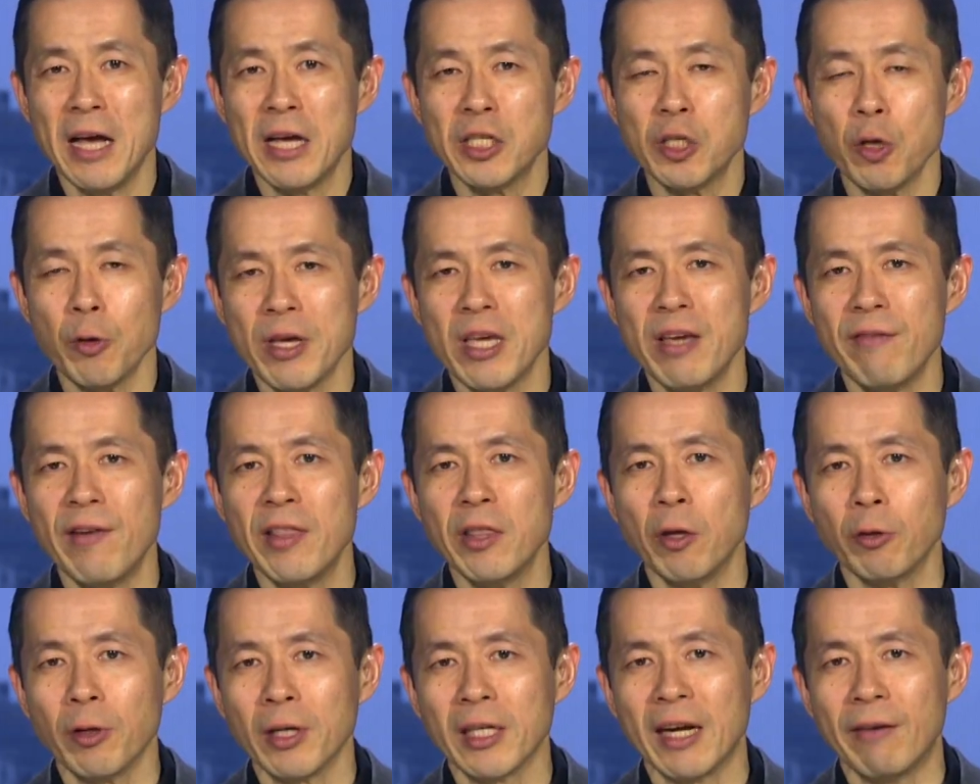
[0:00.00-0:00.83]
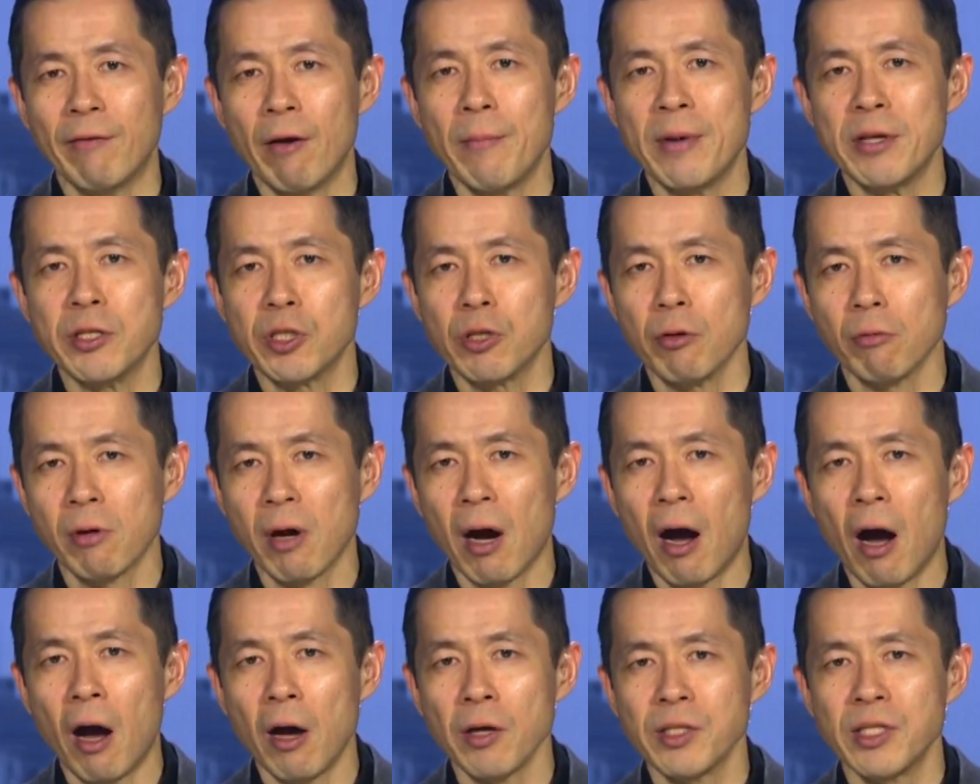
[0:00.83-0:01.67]
So even though the government still
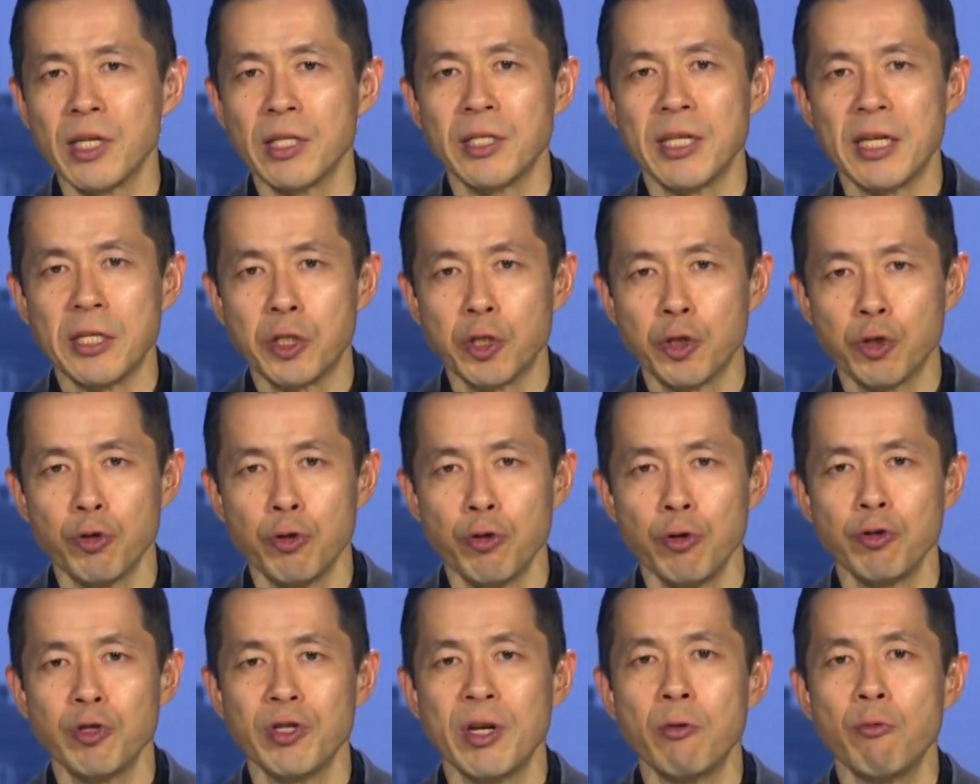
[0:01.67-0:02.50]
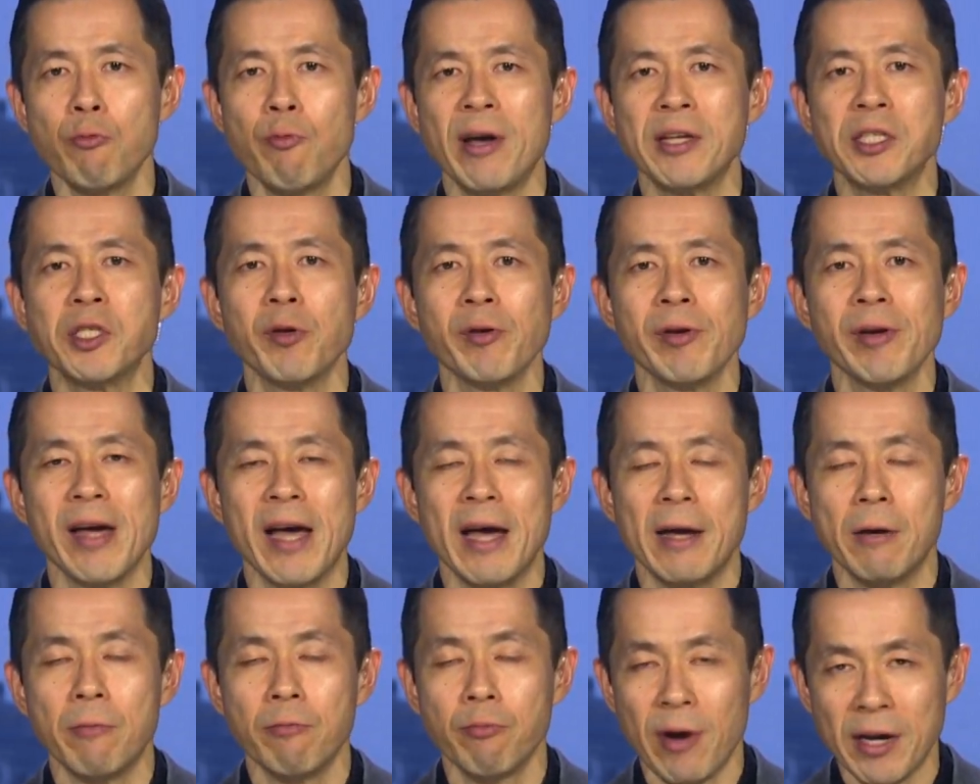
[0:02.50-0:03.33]
calls this a search and rescue,
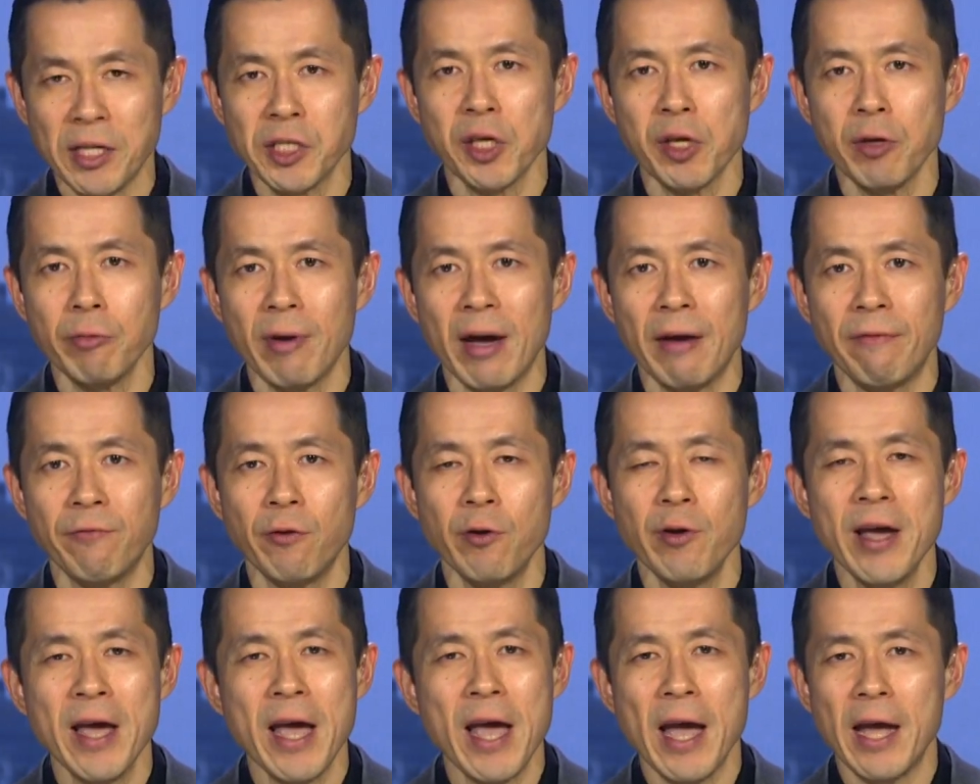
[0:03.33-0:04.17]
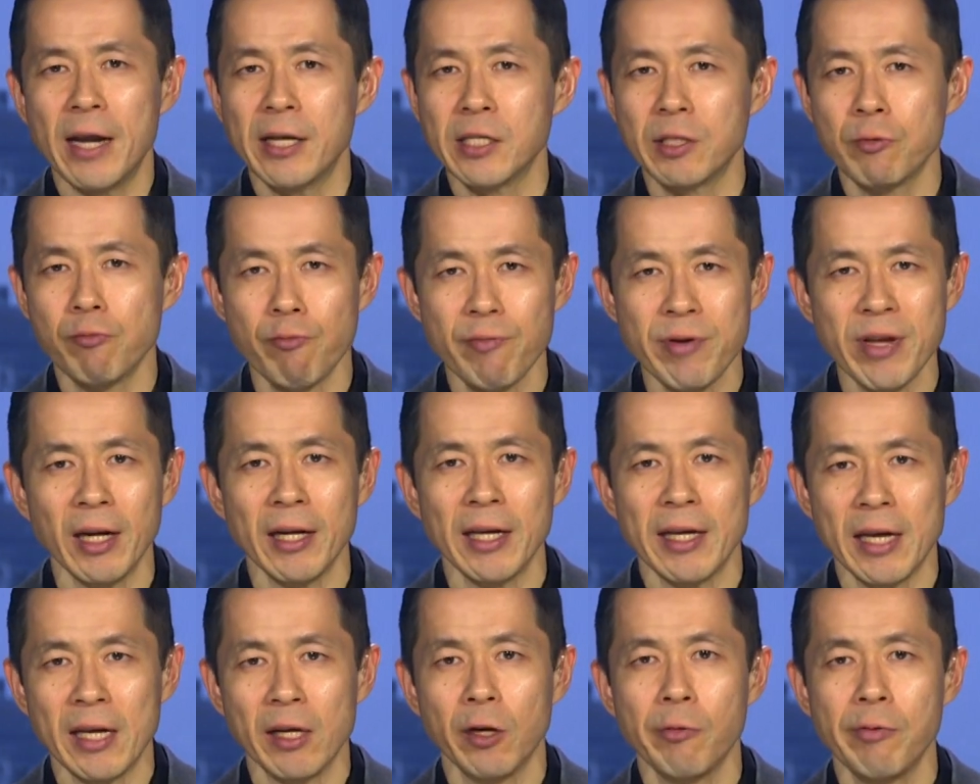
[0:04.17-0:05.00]
uh, rescue effort, it is
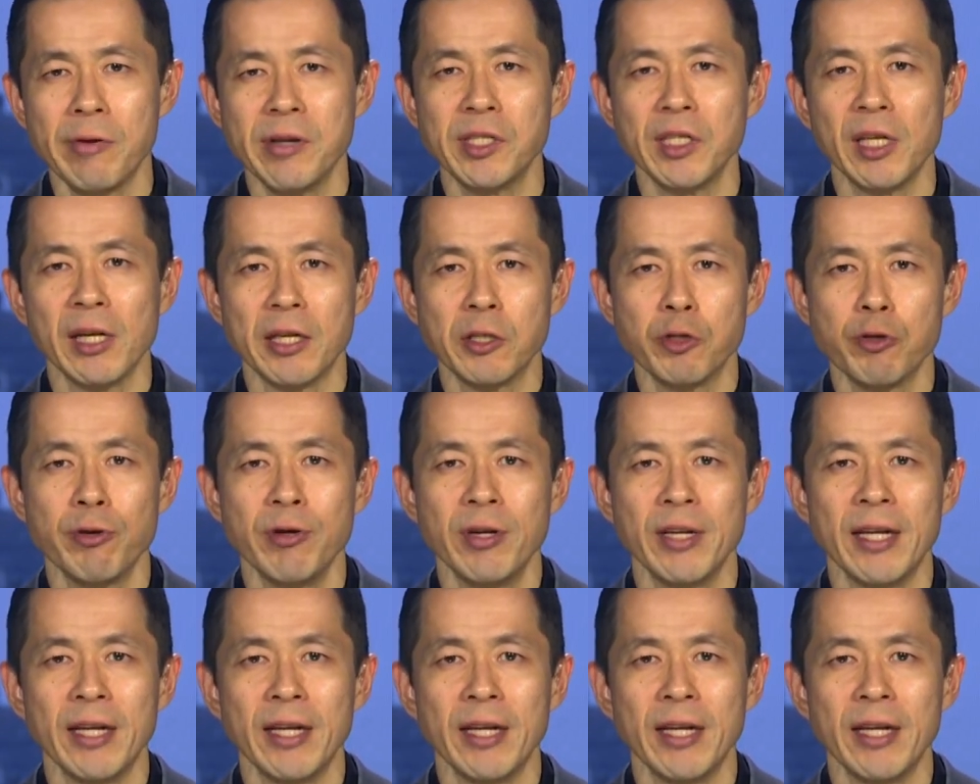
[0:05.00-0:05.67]
really increasingly turning